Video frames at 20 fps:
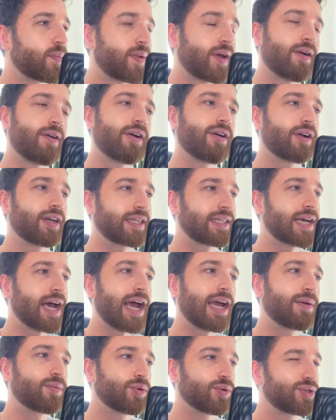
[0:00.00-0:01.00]
the periodic
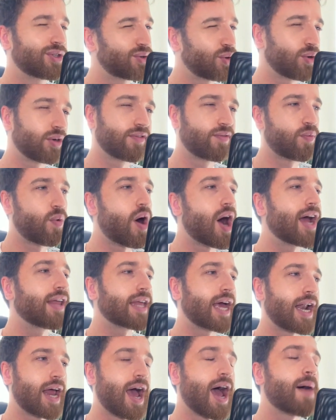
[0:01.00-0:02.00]
table sort of why
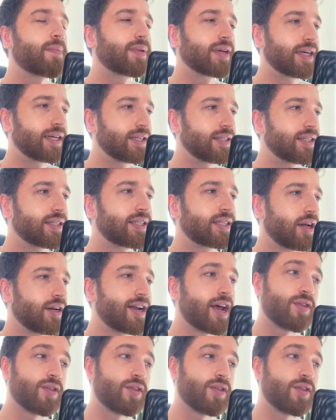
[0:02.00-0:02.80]
that happens.